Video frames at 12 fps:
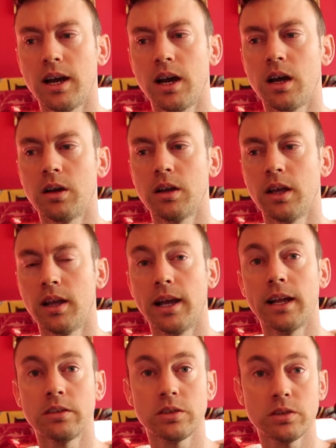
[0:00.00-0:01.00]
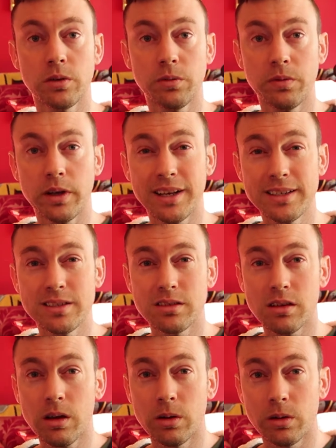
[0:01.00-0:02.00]
And it's also fairly
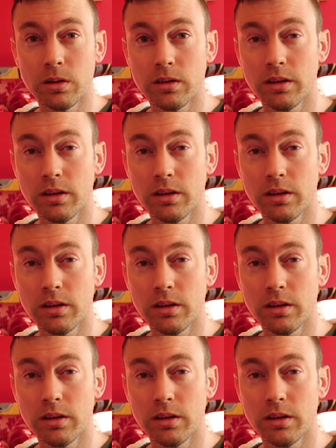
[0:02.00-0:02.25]
slow.